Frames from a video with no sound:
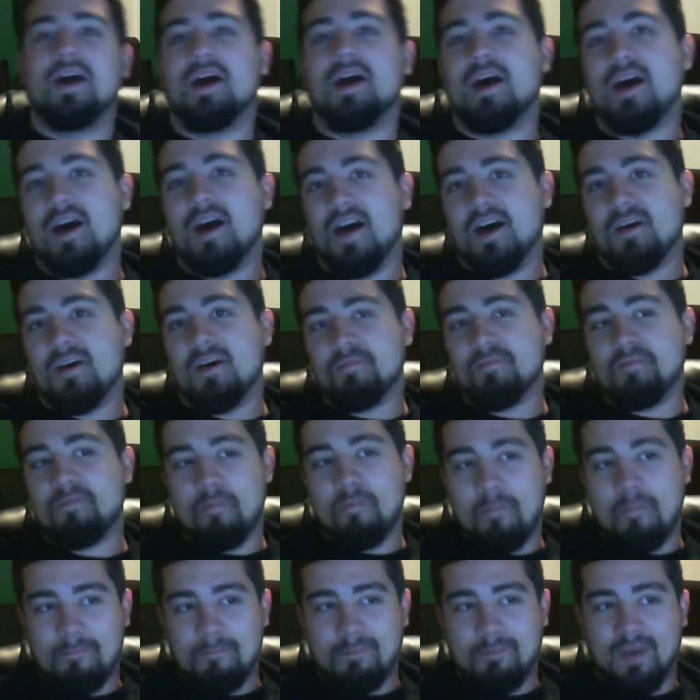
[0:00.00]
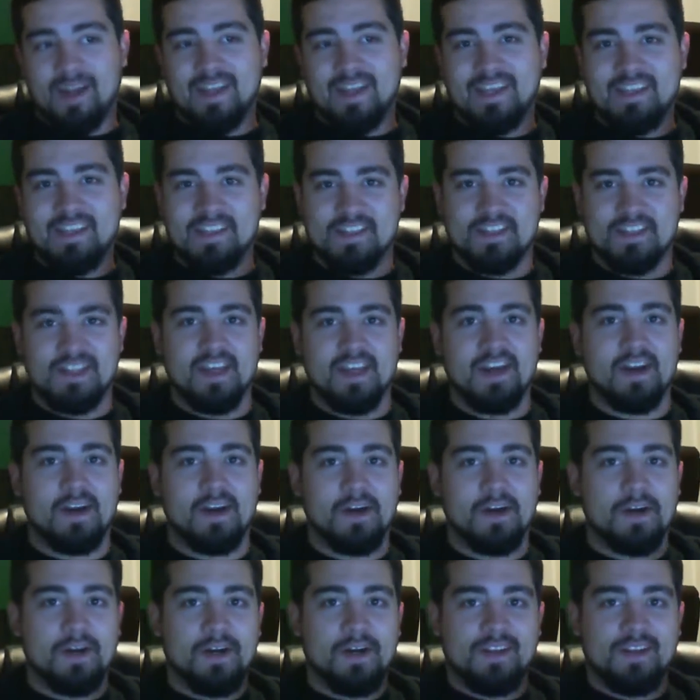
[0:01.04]
But he's
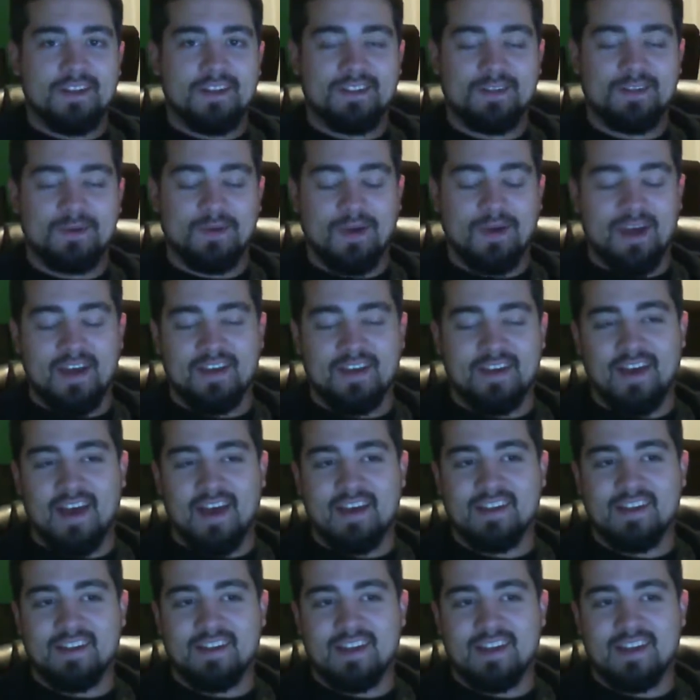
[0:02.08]
there. So I